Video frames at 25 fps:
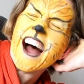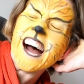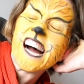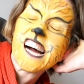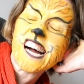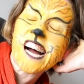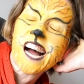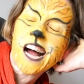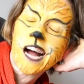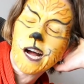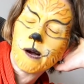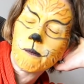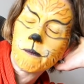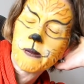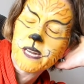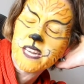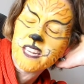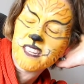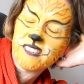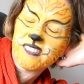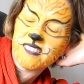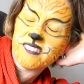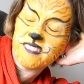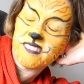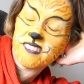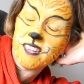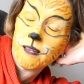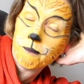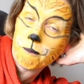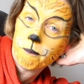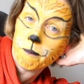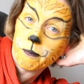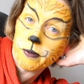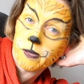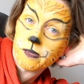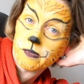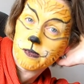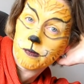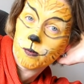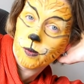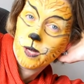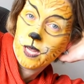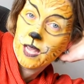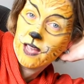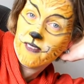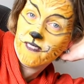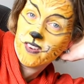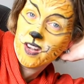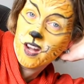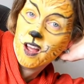how many Simbas we
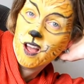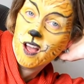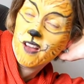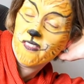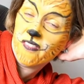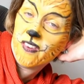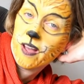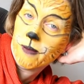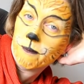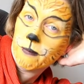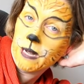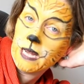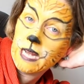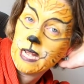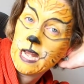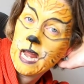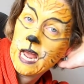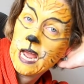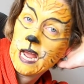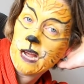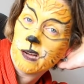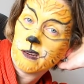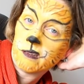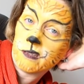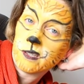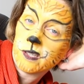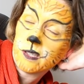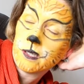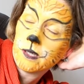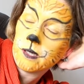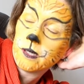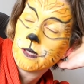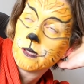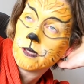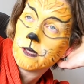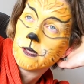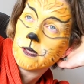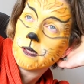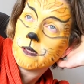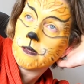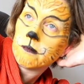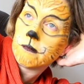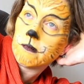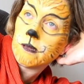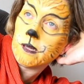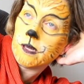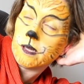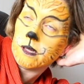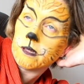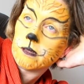have in our family now?
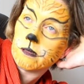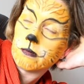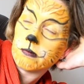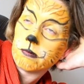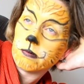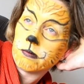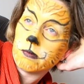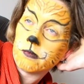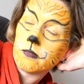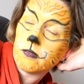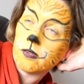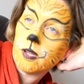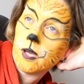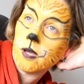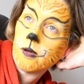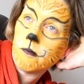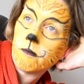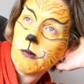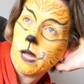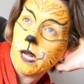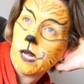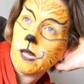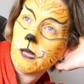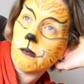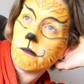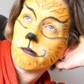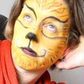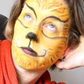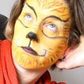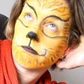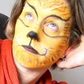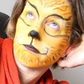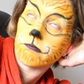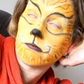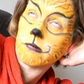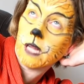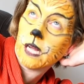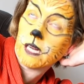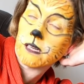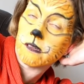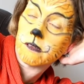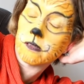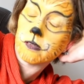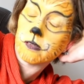Well, so many, we've had to